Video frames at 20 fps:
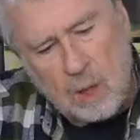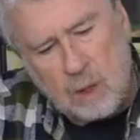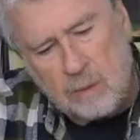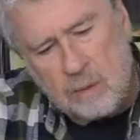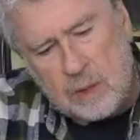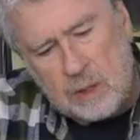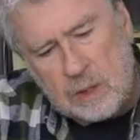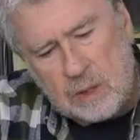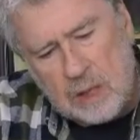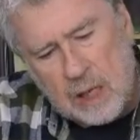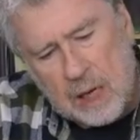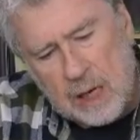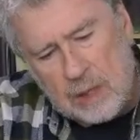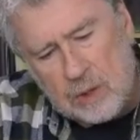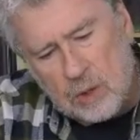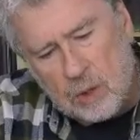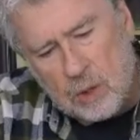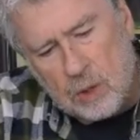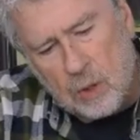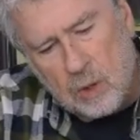these
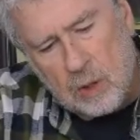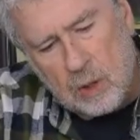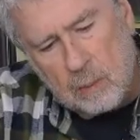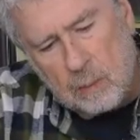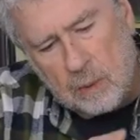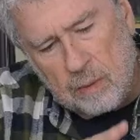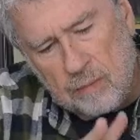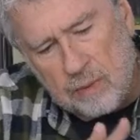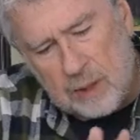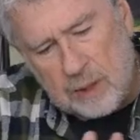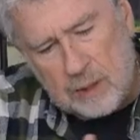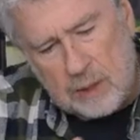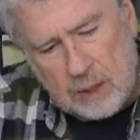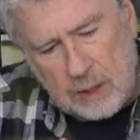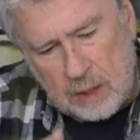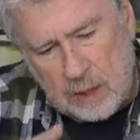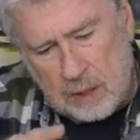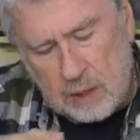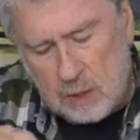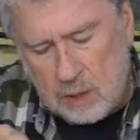sides are going to be facing
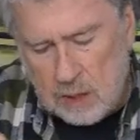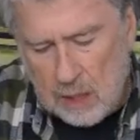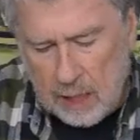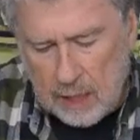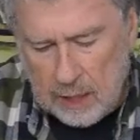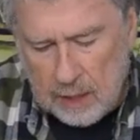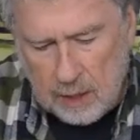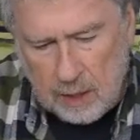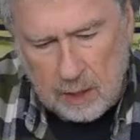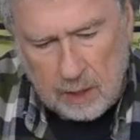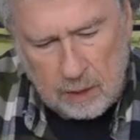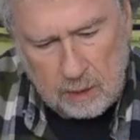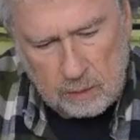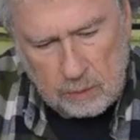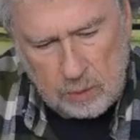inside here.